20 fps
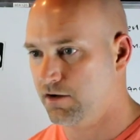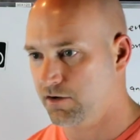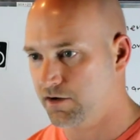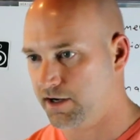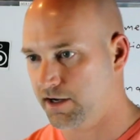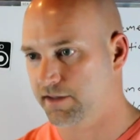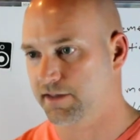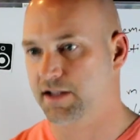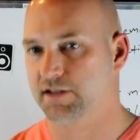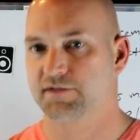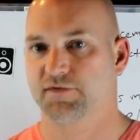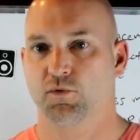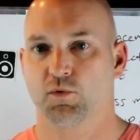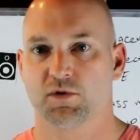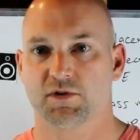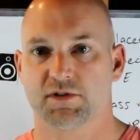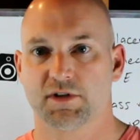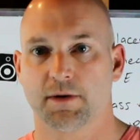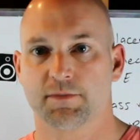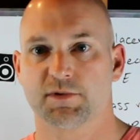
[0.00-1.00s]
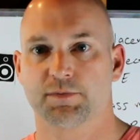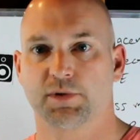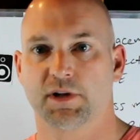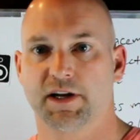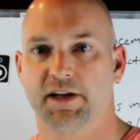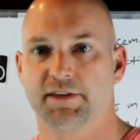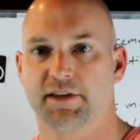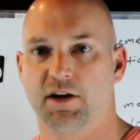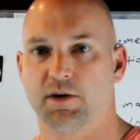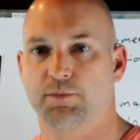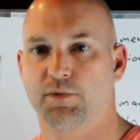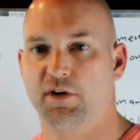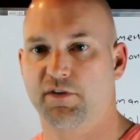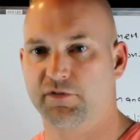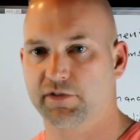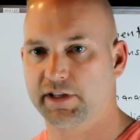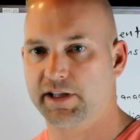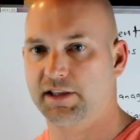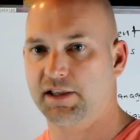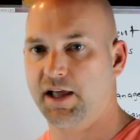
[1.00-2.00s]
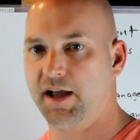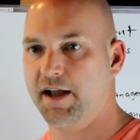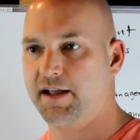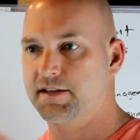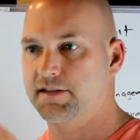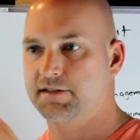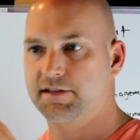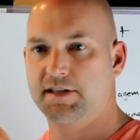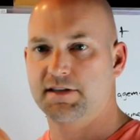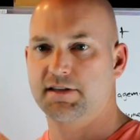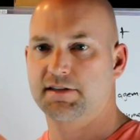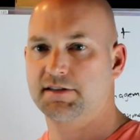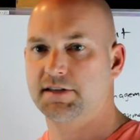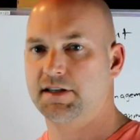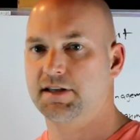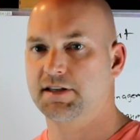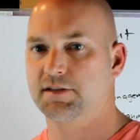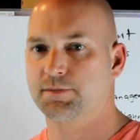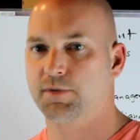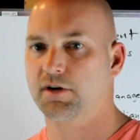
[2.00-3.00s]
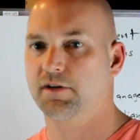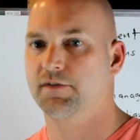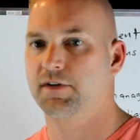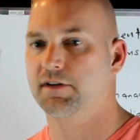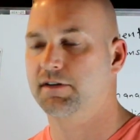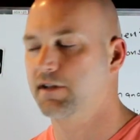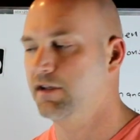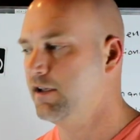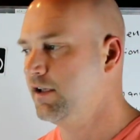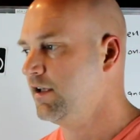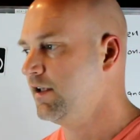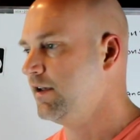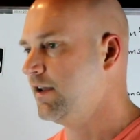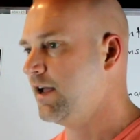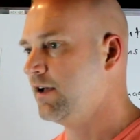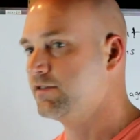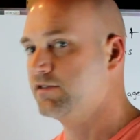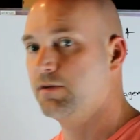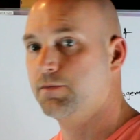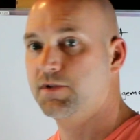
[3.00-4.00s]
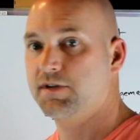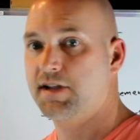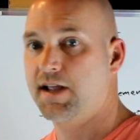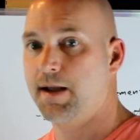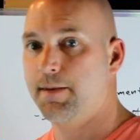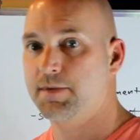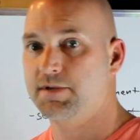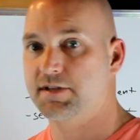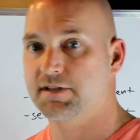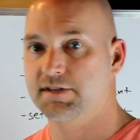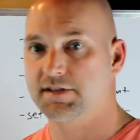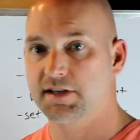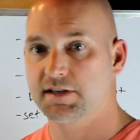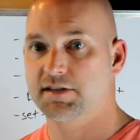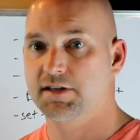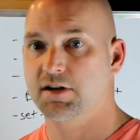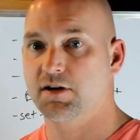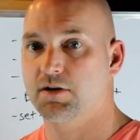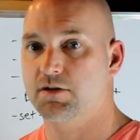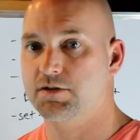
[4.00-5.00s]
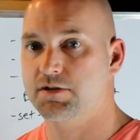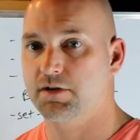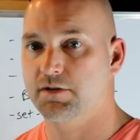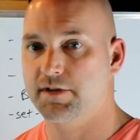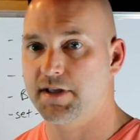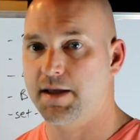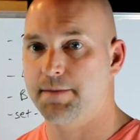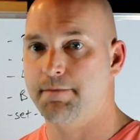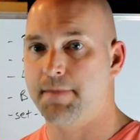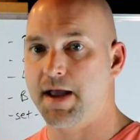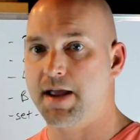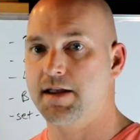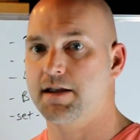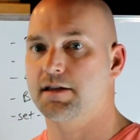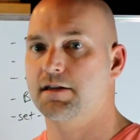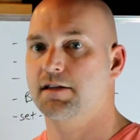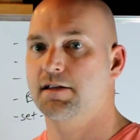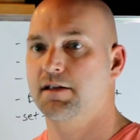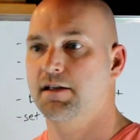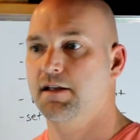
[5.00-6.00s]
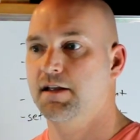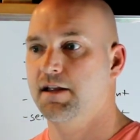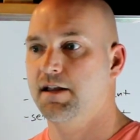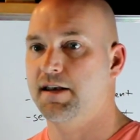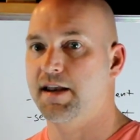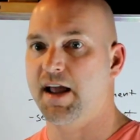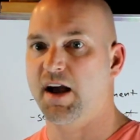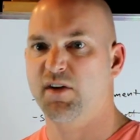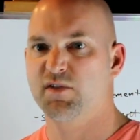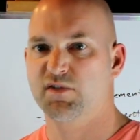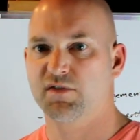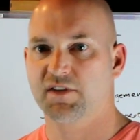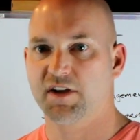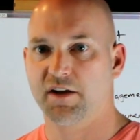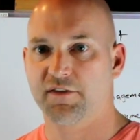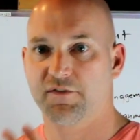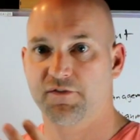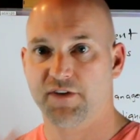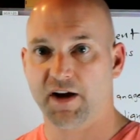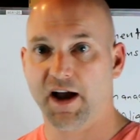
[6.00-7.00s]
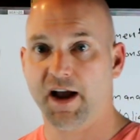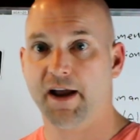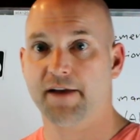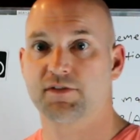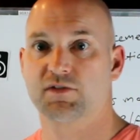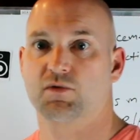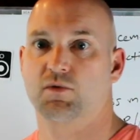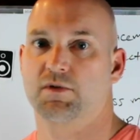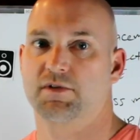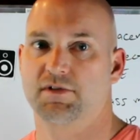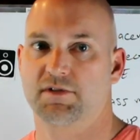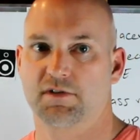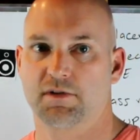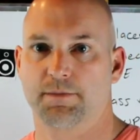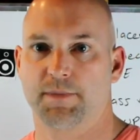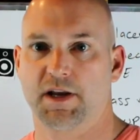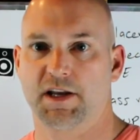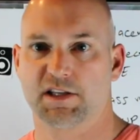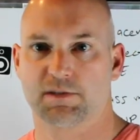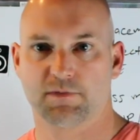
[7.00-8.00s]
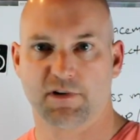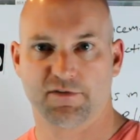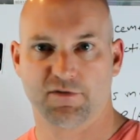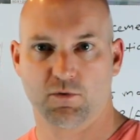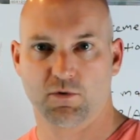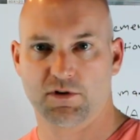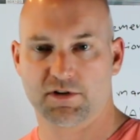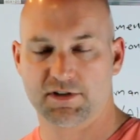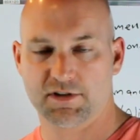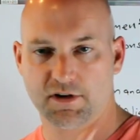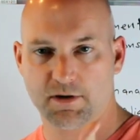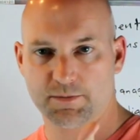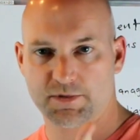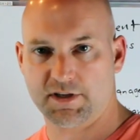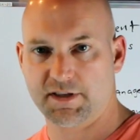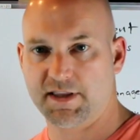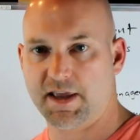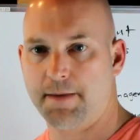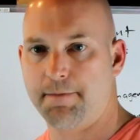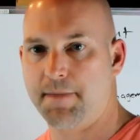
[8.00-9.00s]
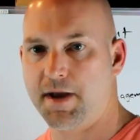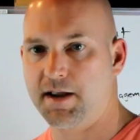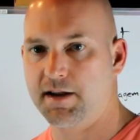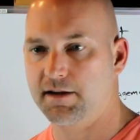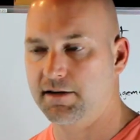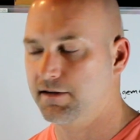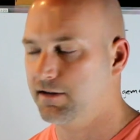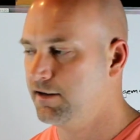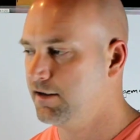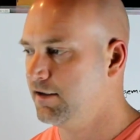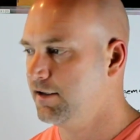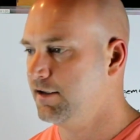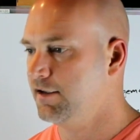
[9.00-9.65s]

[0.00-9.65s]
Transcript: okay, that's four subs playing that are perfectly aligned, seat to seat is perfect. Now something happens at 60 hertz on that main, now you've got five sources of bass, my four subs and that main.